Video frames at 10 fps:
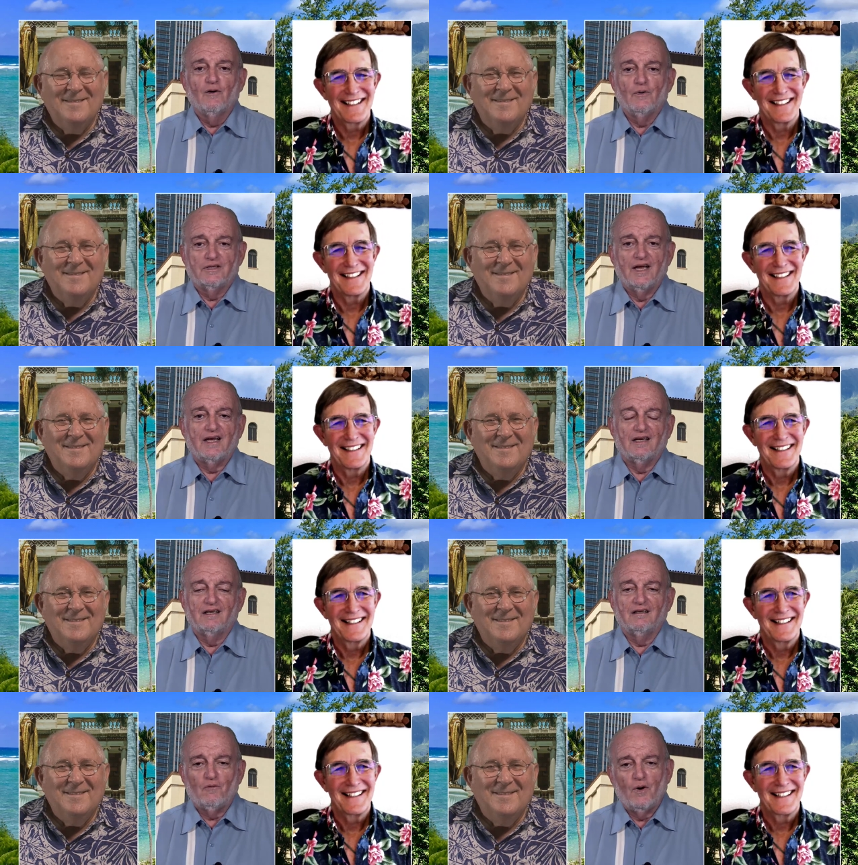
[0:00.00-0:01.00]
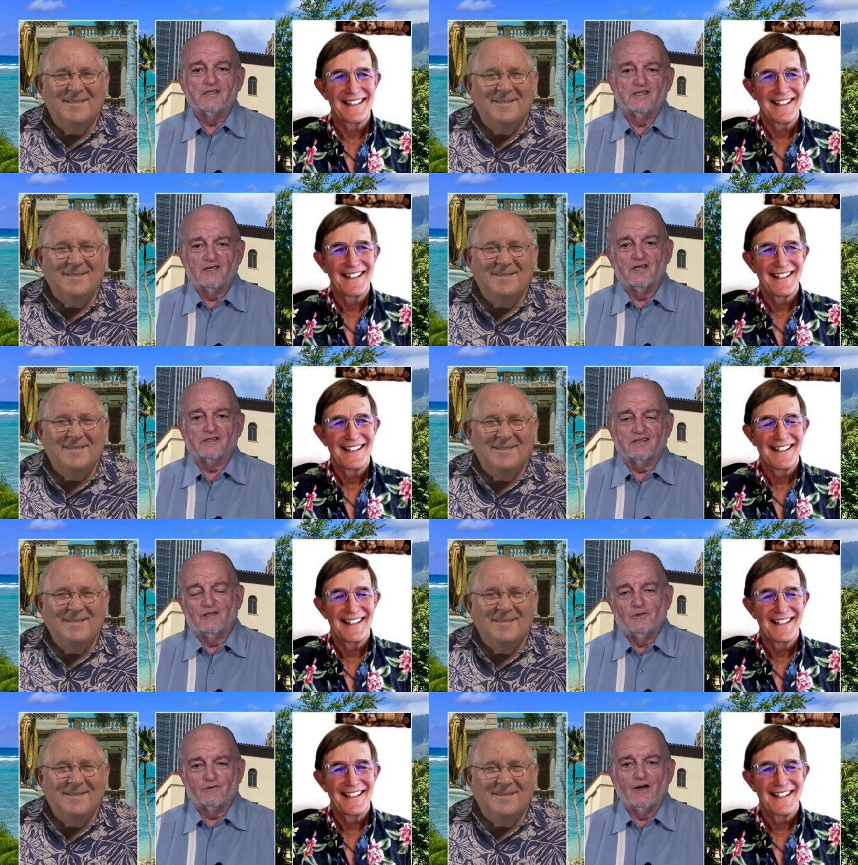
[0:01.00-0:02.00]
Speaker 1: we take it quite seriously.
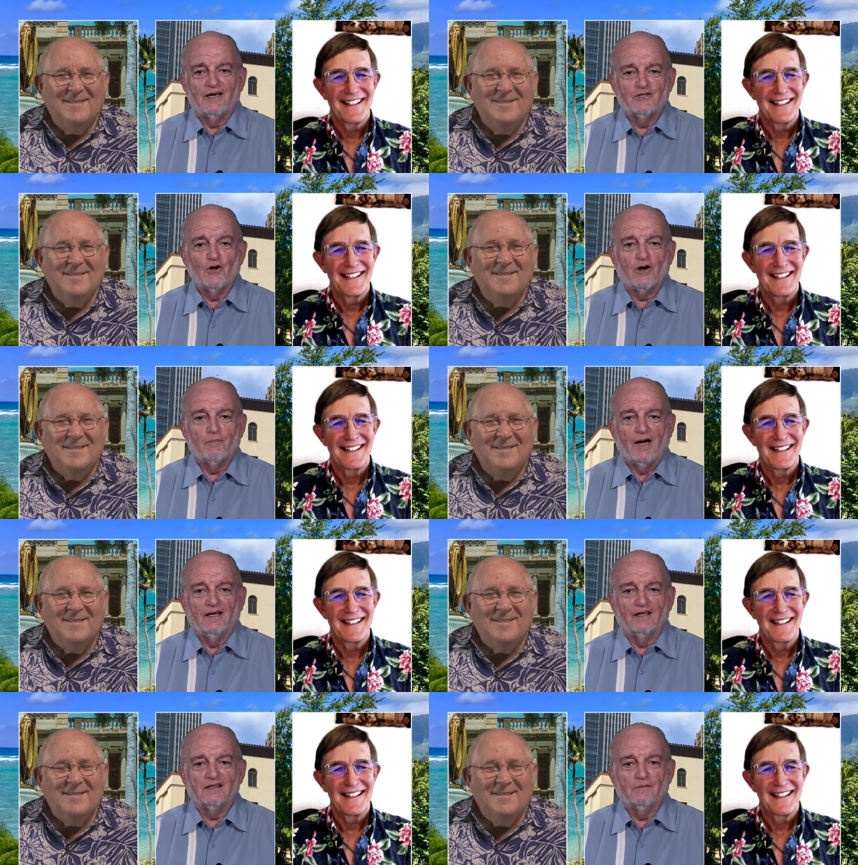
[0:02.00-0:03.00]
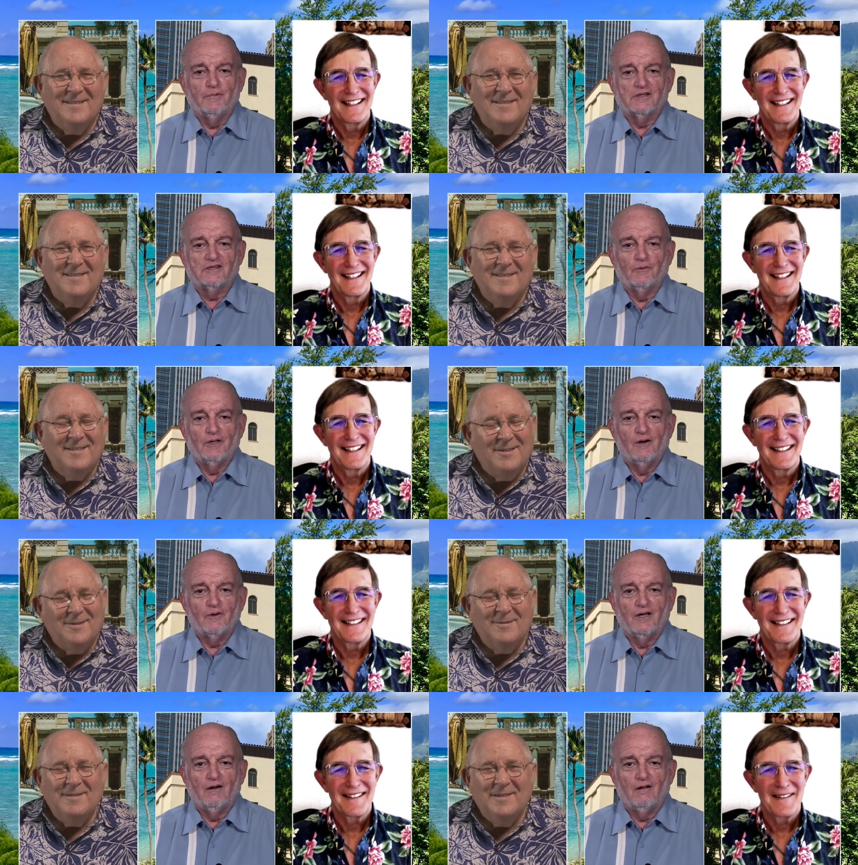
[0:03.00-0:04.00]
We try to joke about it a little bit so we
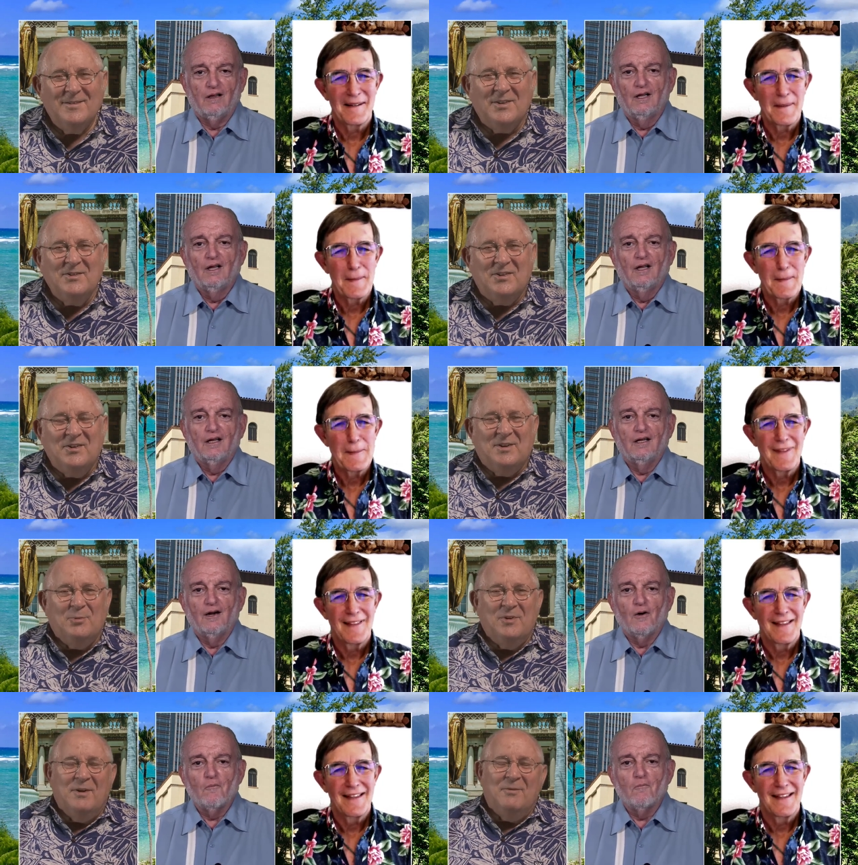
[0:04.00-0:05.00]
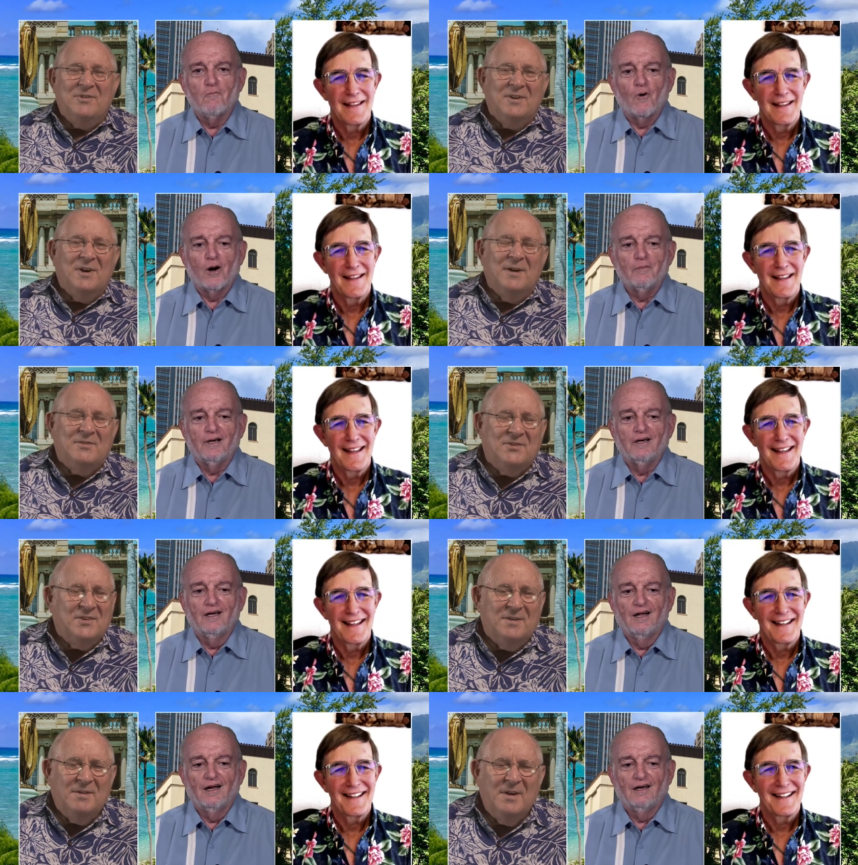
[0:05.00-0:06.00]
don't get all. It's consistent you know, with everything morbid. I've
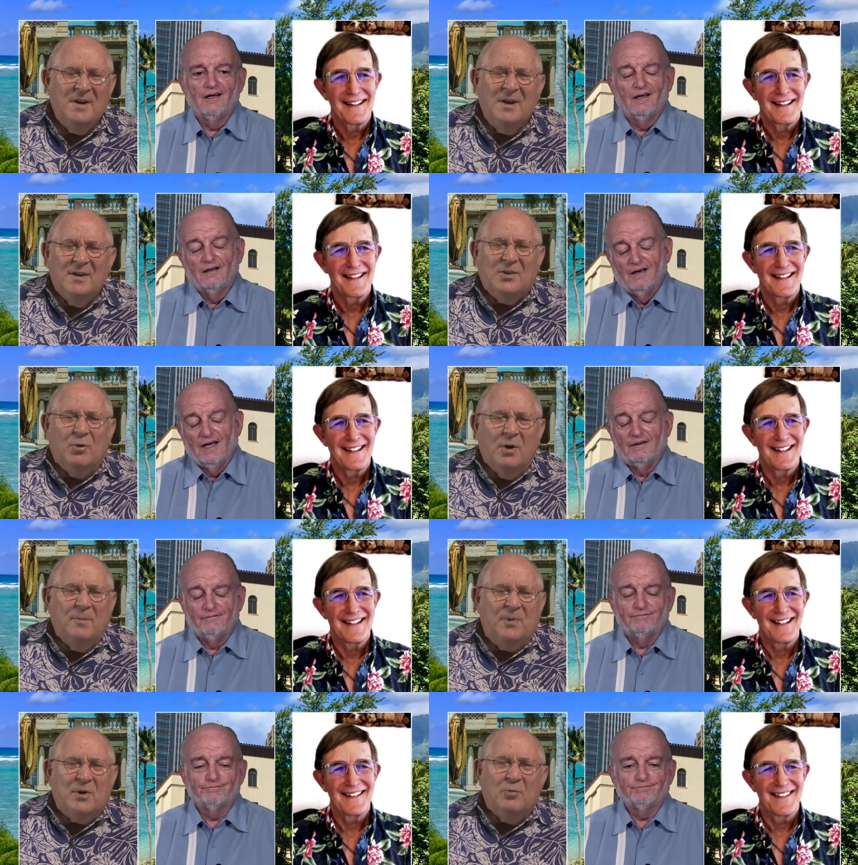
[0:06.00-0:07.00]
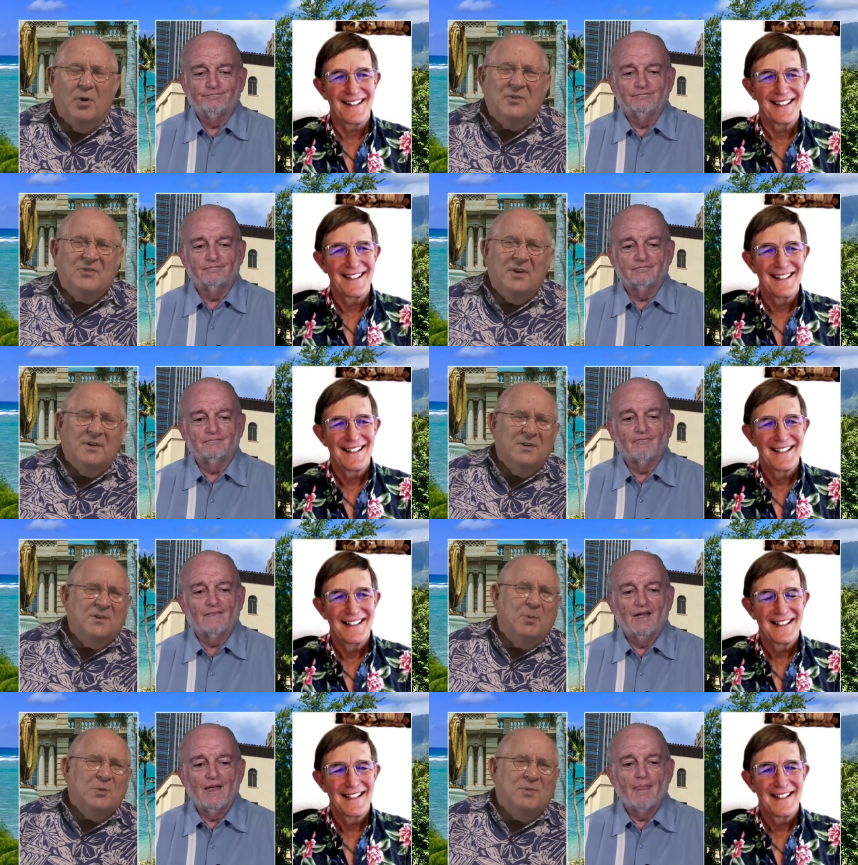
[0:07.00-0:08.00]
Speaker 2: seen. Uh, so Peter Rosegg,
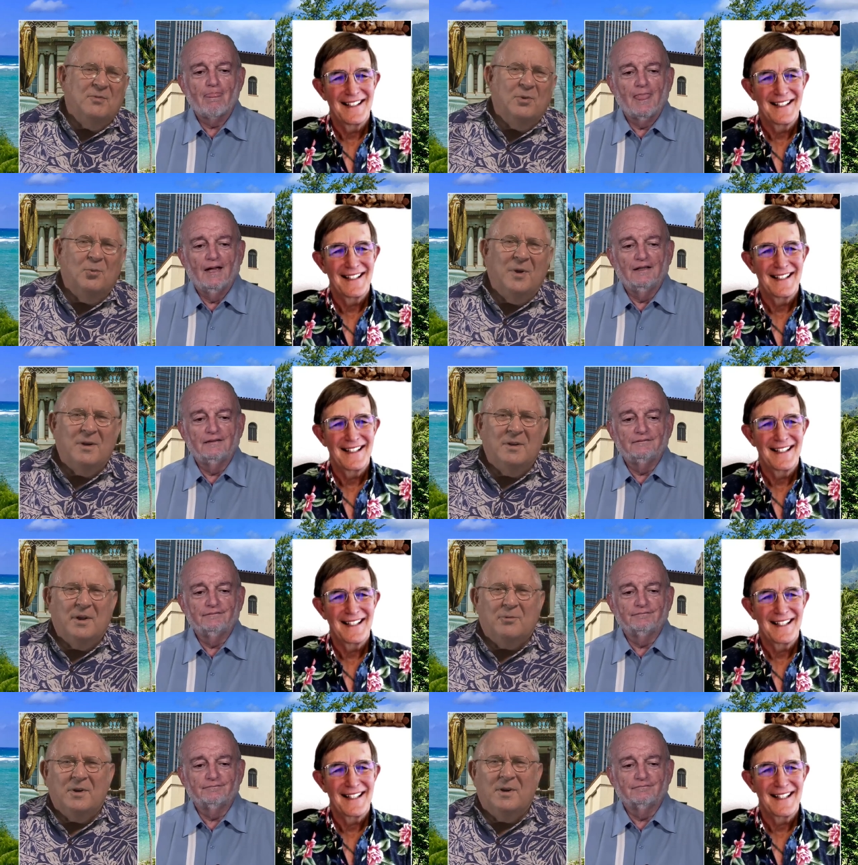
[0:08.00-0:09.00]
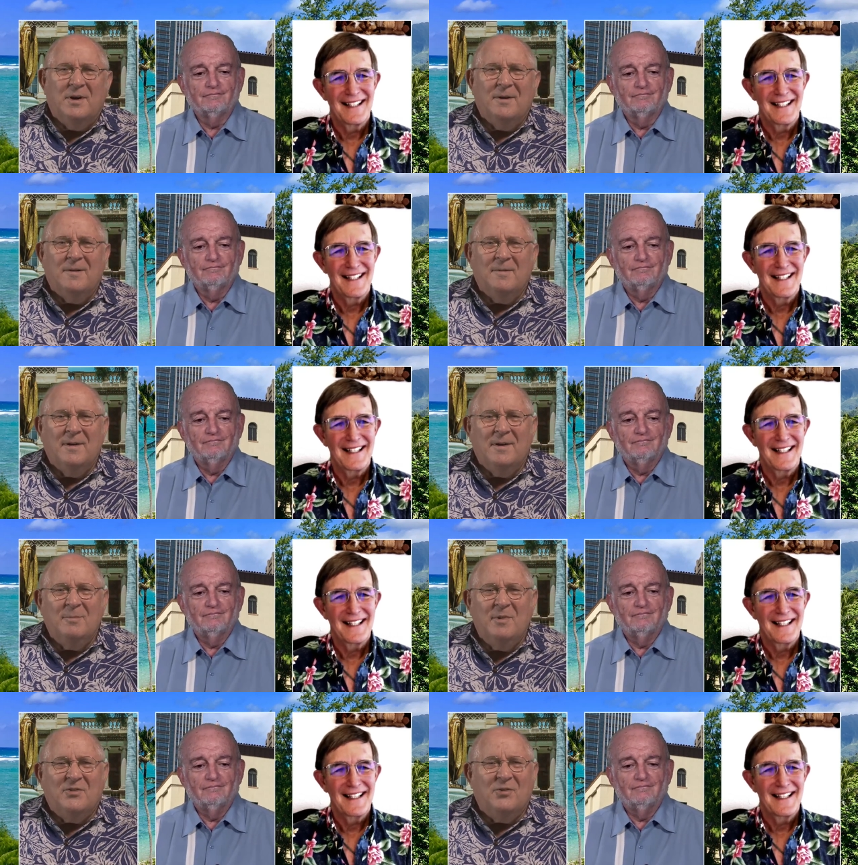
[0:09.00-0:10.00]
spokesman for Hawaiian Electric,
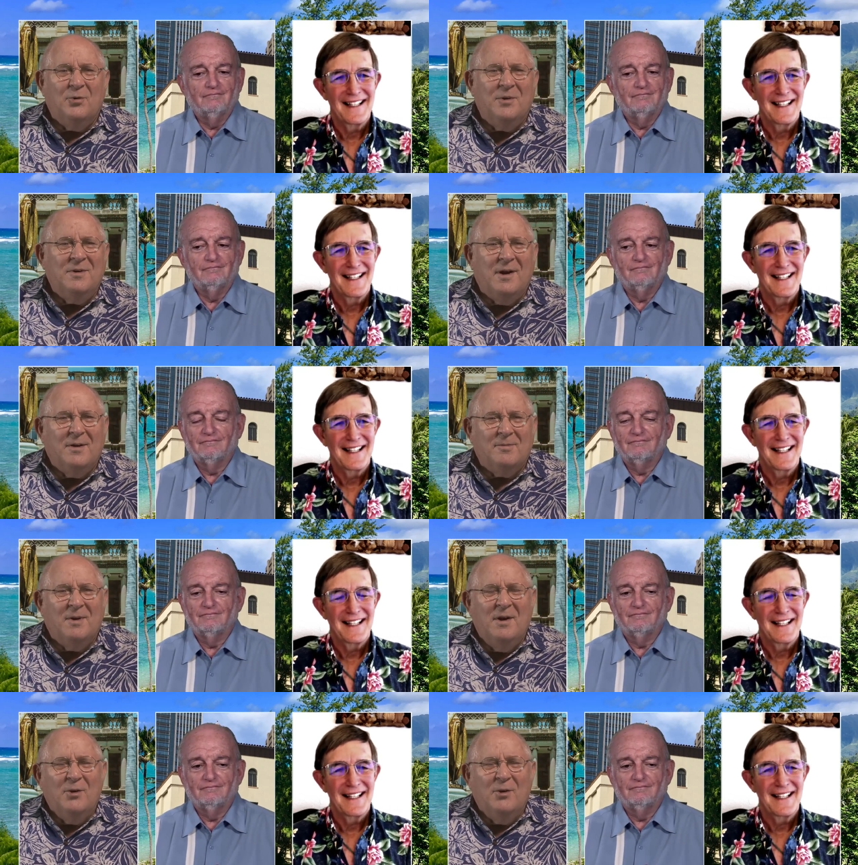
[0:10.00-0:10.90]
and Mitch Ewan, our